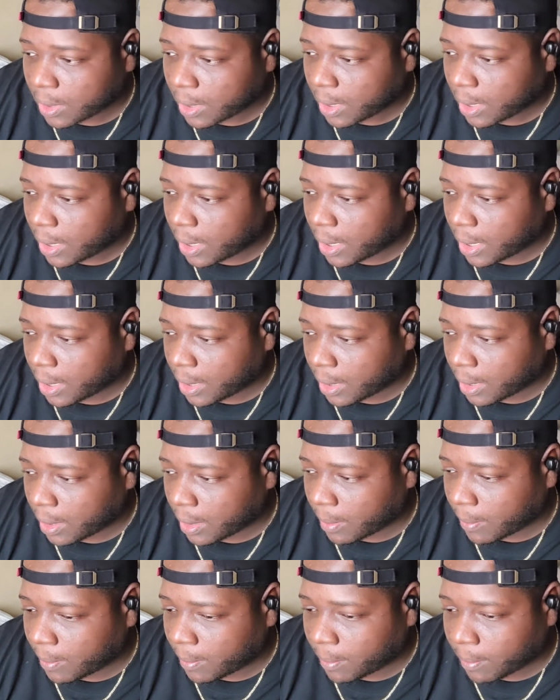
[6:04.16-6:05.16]
And
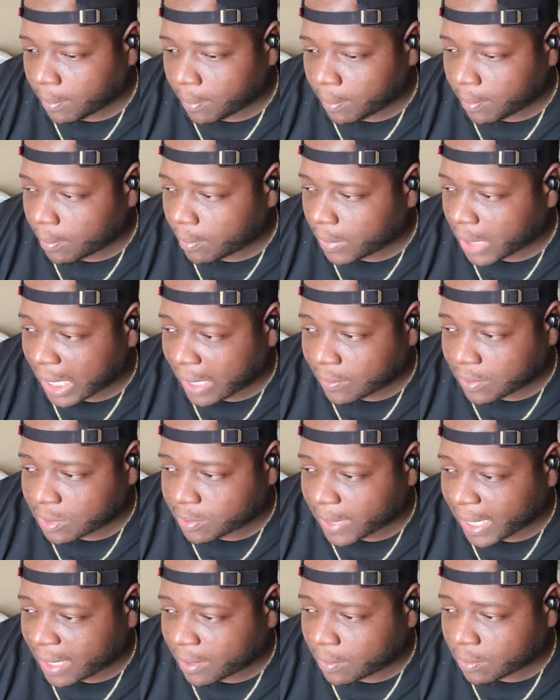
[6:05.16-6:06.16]
that was
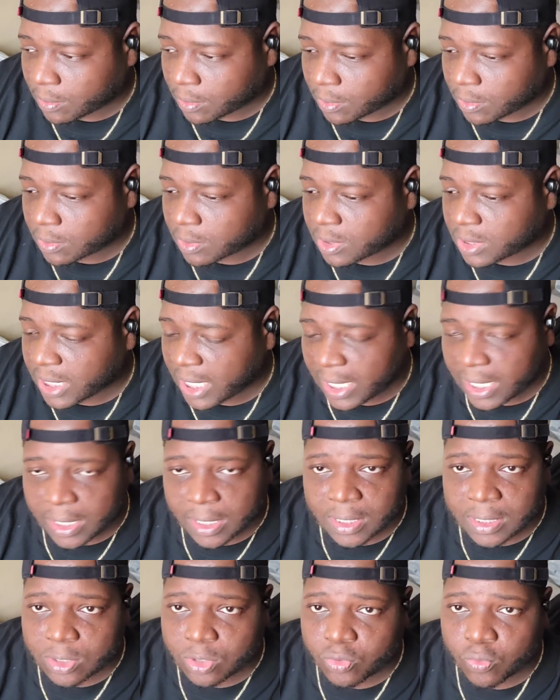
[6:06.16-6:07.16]
about
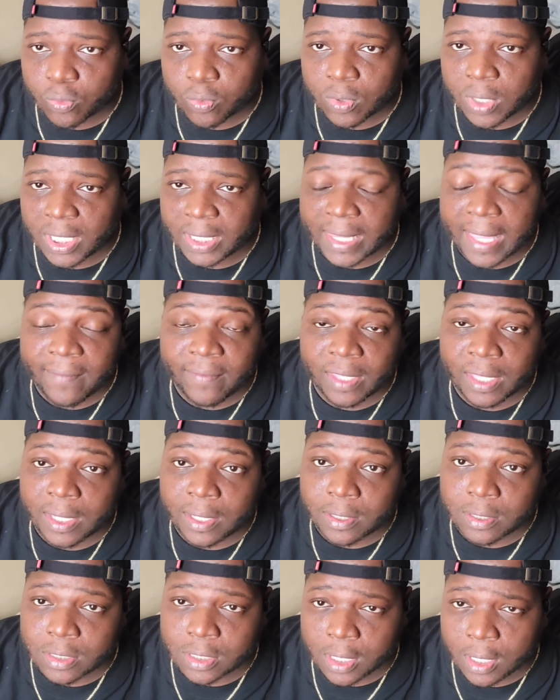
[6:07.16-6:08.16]
10 to 11
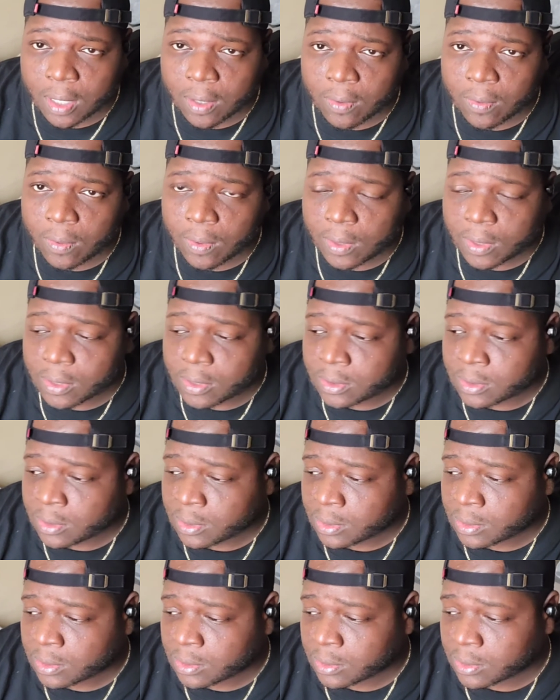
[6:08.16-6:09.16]
years ago.
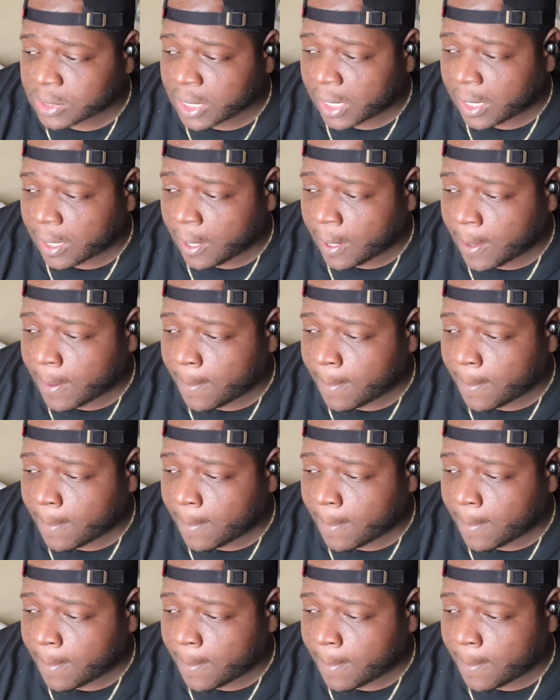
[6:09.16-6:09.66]
And